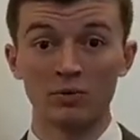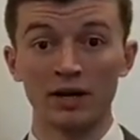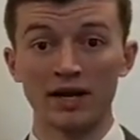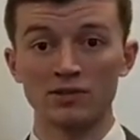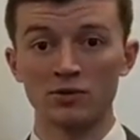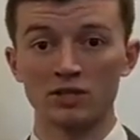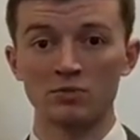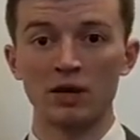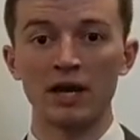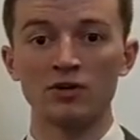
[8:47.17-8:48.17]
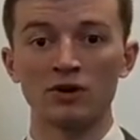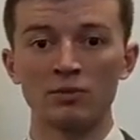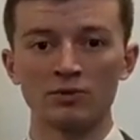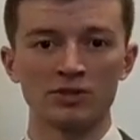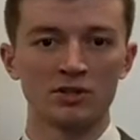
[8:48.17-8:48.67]
but as you expand you're
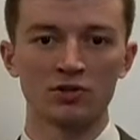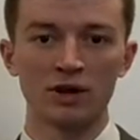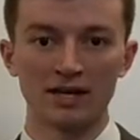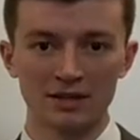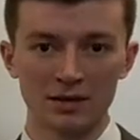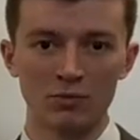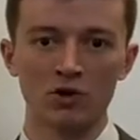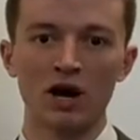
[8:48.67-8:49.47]
able to correct them more